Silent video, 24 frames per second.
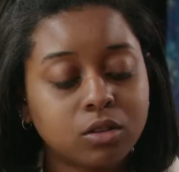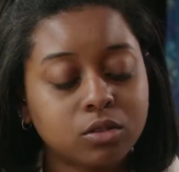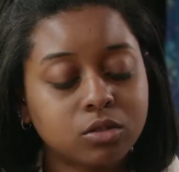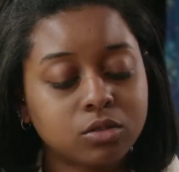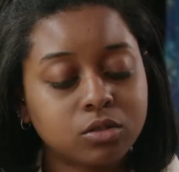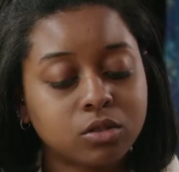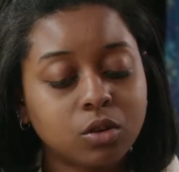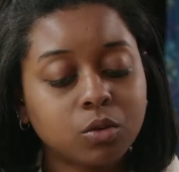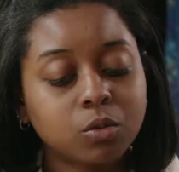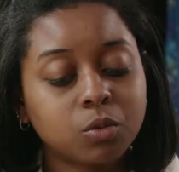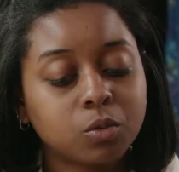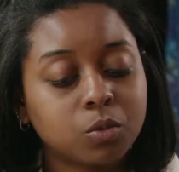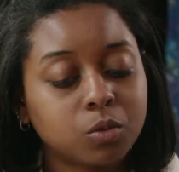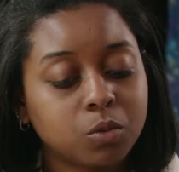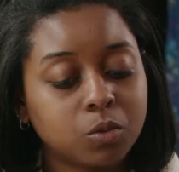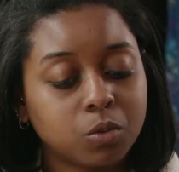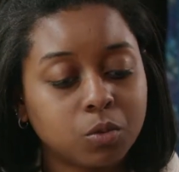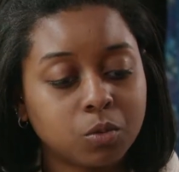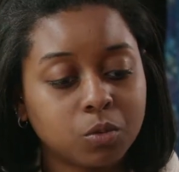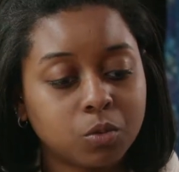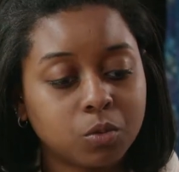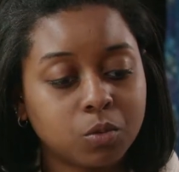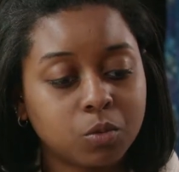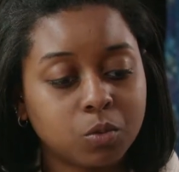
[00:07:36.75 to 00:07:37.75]
So,
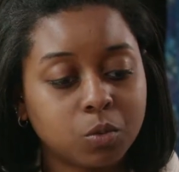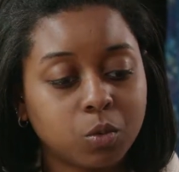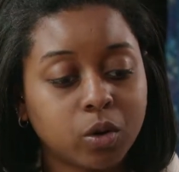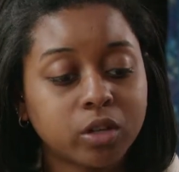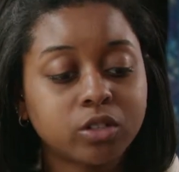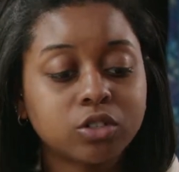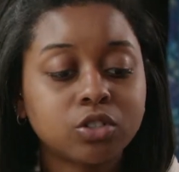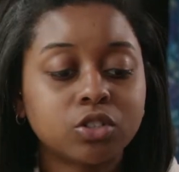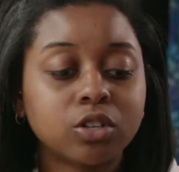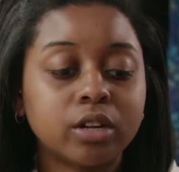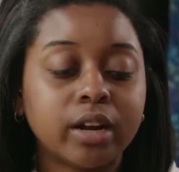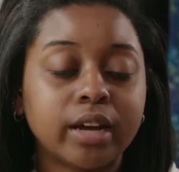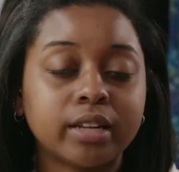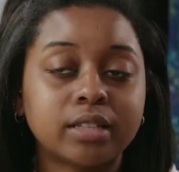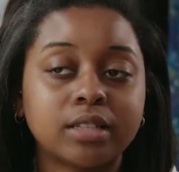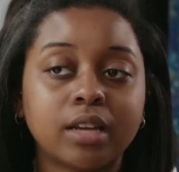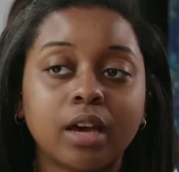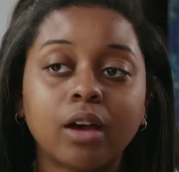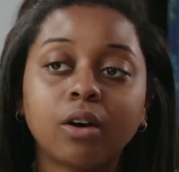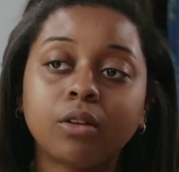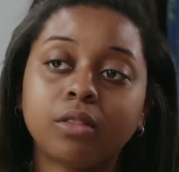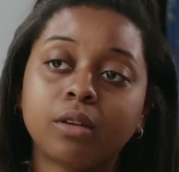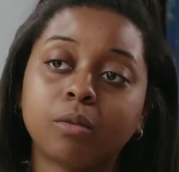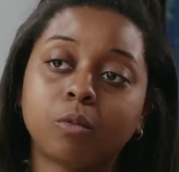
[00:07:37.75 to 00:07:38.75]
what should I
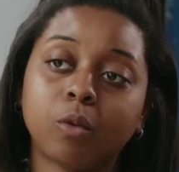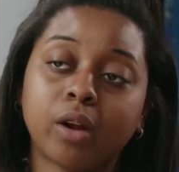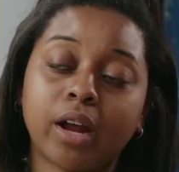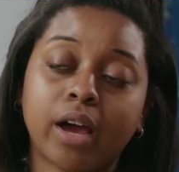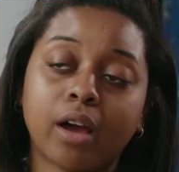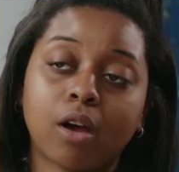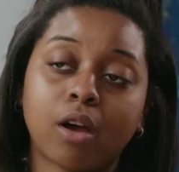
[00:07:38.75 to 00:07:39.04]
tell them when I